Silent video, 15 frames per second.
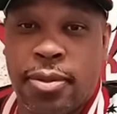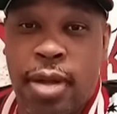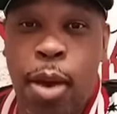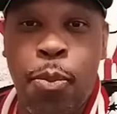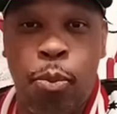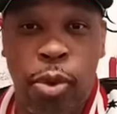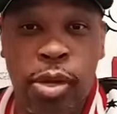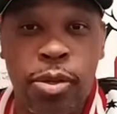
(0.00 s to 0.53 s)

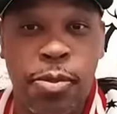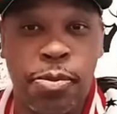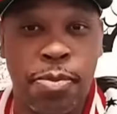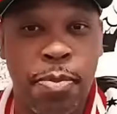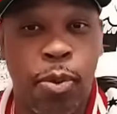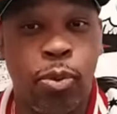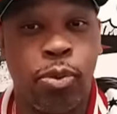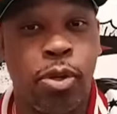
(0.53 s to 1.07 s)
I'm with the
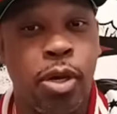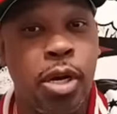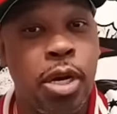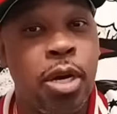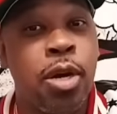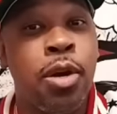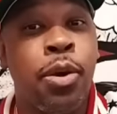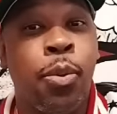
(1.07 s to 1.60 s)
smoke.
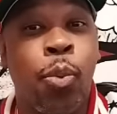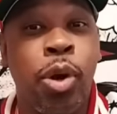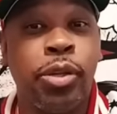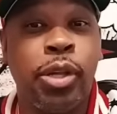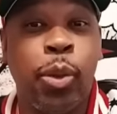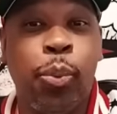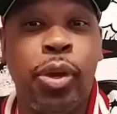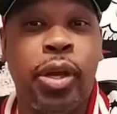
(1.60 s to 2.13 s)
One
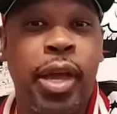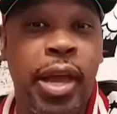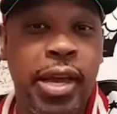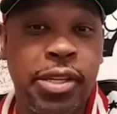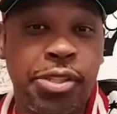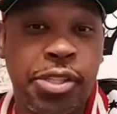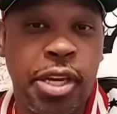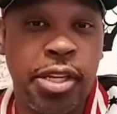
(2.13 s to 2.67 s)
thing we
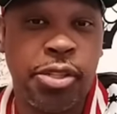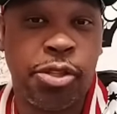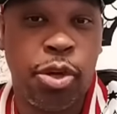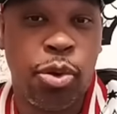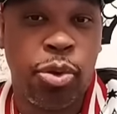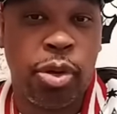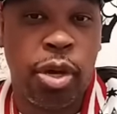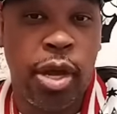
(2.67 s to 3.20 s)
can say,
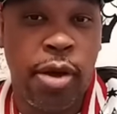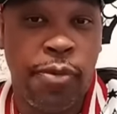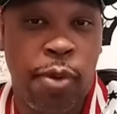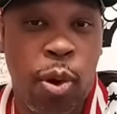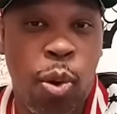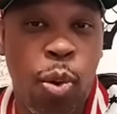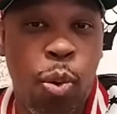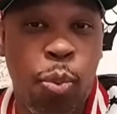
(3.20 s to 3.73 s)
Turk have
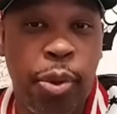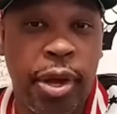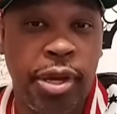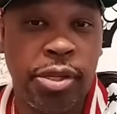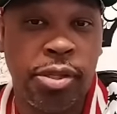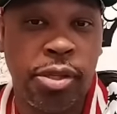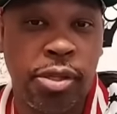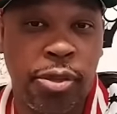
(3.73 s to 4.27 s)

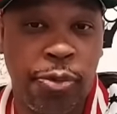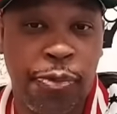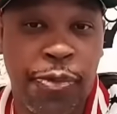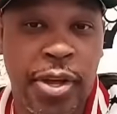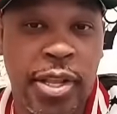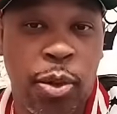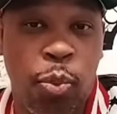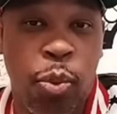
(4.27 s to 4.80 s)
always
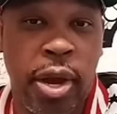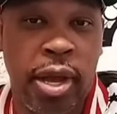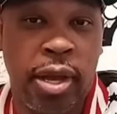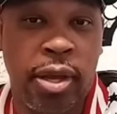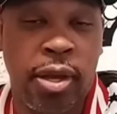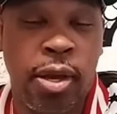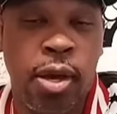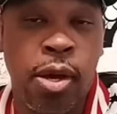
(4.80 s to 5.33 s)
defended
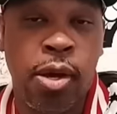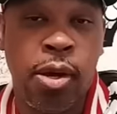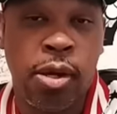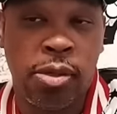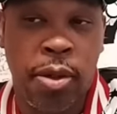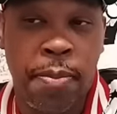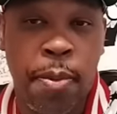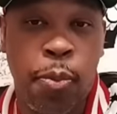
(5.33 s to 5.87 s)
Wayne.
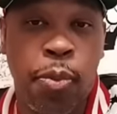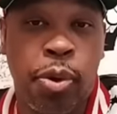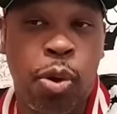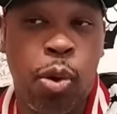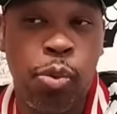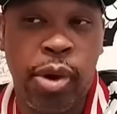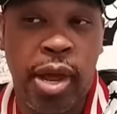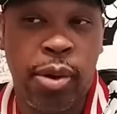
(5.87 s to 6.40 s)
Because I remember when
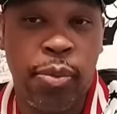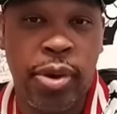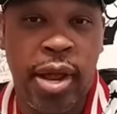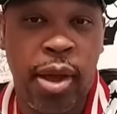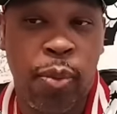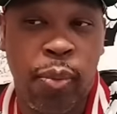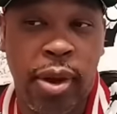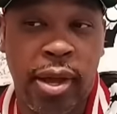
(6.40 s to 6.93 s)
Kodak went
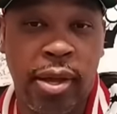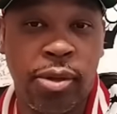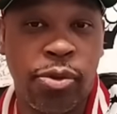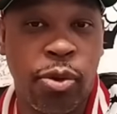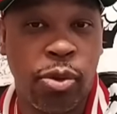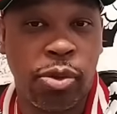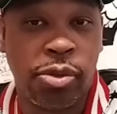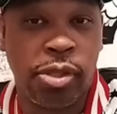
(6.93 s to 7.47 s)
at Wayne,
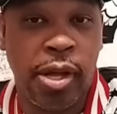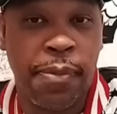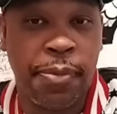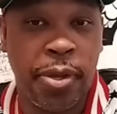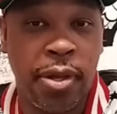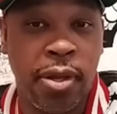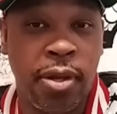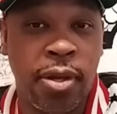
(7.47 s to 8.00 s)
Turk
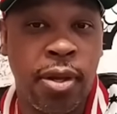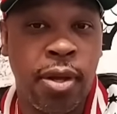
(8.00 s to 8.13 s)
stepped in.